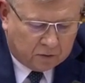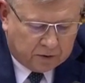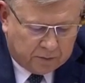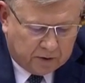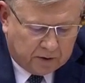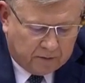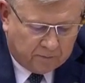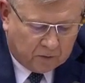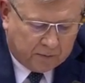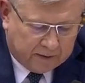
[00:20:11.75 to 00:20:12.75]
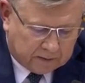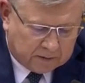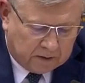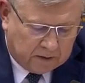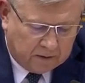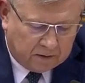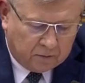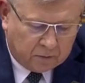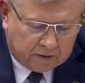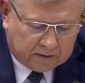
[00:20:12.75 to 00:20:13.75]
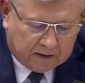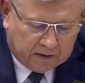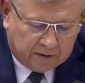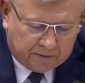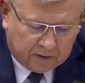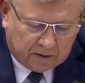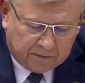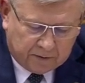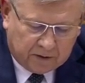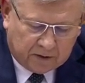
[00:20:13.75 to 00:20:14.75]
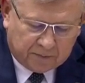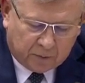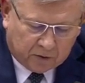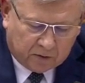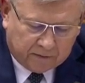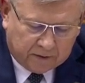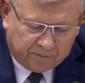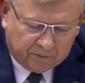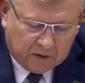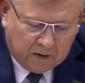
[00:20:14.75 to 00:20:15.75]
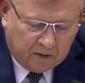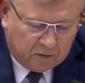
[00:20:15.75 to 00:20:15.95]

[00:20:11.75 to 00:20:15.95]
Thanks to the huge help of many countries, many sports federations and associations,